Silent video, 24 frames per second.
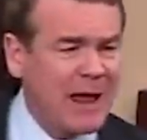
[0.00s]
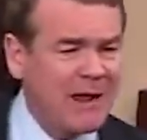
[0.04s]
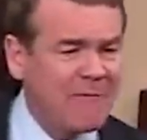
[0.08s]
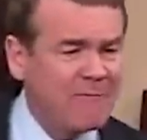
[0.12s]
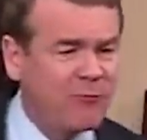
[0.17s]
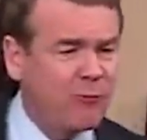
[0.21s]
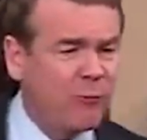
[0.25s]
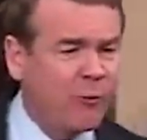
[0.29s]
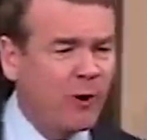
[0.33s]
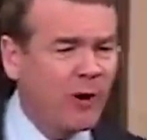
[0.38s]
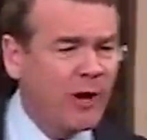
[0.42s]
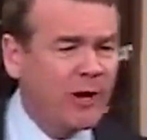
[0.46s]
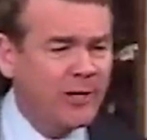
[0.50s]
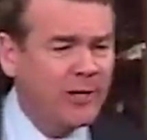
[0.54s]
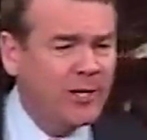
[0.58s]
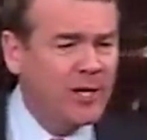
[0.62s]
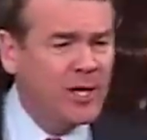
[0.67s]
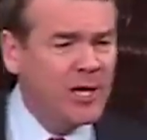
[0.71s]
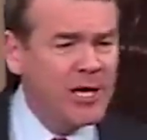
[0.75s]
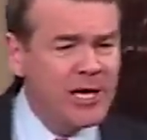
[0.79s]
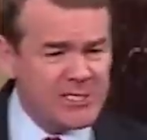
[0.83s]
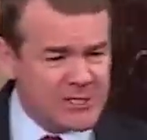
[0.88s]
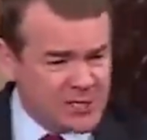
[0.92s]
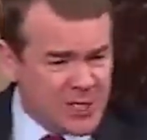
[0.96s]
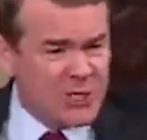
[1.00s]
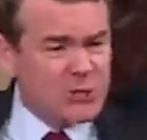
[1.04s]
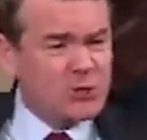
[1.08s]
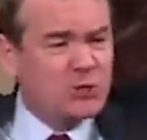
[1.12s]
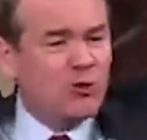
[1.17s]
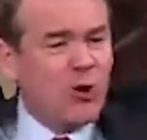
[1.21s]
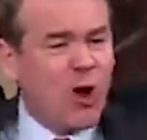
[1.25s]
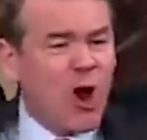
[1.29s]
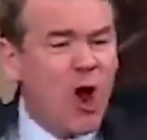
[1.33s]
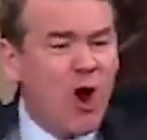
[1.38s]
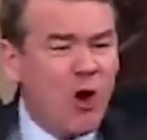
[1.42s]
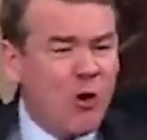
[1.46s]
pay for it, isn't
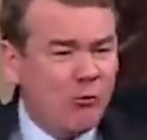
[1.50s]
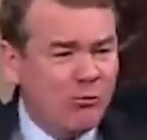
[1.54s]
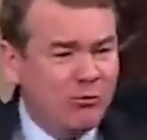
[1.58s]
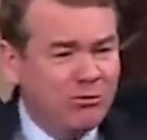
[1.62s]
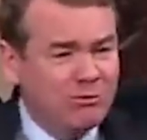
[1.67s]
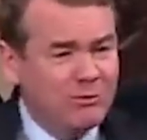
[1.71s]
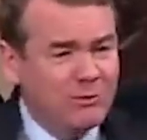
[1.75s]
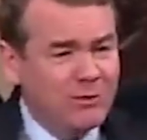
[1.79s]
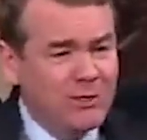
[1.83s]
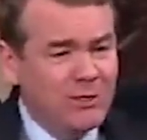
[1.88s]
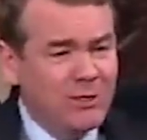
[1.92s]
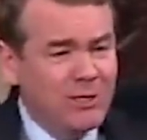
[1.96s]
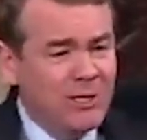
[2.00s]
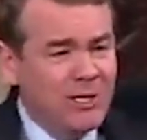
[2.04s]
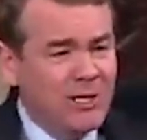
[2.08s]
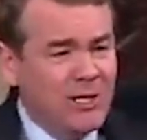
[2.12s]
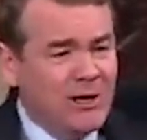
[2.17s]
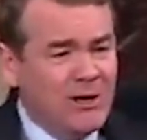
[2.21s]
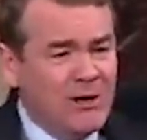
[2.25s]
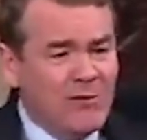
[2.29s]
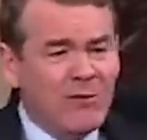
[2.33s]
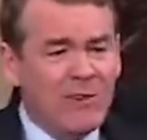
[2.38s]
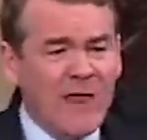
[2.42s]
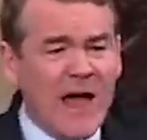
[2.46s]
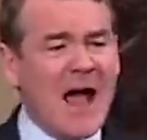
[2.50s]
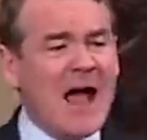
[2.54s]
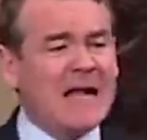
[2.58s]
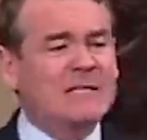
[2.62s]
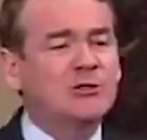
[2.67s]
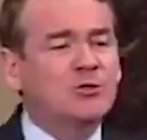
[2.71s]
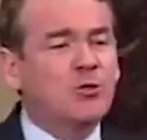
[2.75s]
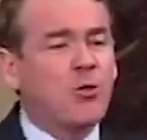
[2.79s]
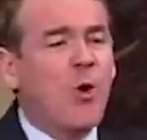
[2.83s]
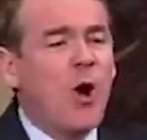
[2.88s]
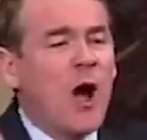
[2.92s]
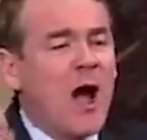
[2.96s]
true.
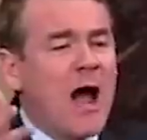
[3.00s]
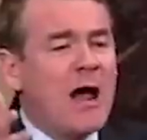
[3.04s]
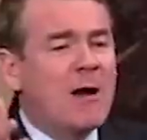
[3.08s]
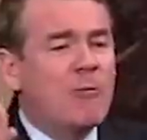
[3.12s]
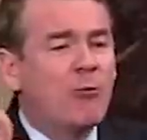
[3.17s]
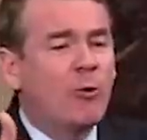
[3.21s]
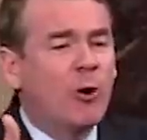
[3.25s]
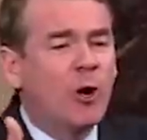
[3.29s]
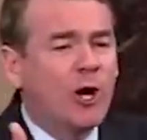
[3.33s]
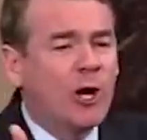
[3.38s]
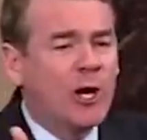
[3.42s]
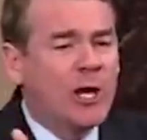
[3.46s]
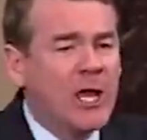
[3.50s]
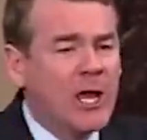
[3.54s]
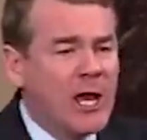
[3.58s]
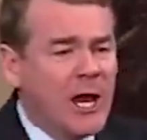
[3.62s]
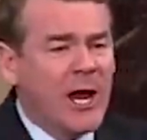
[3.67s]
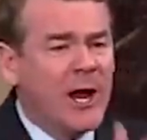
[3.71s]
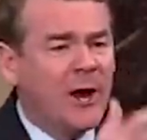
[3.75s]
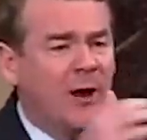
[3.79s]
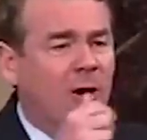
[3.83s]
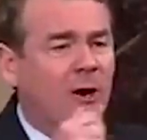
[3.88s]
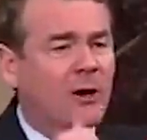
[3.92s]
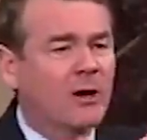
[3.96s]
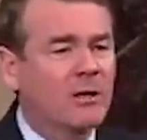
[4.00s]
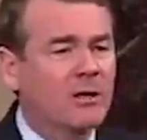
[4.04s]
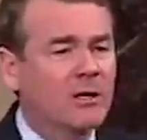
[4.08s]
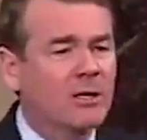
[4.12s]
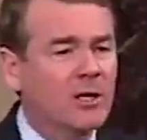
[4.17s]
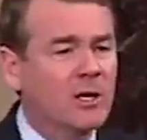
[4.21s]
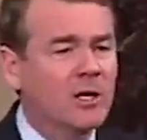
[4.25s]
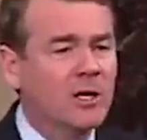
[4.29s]
That's why we're here.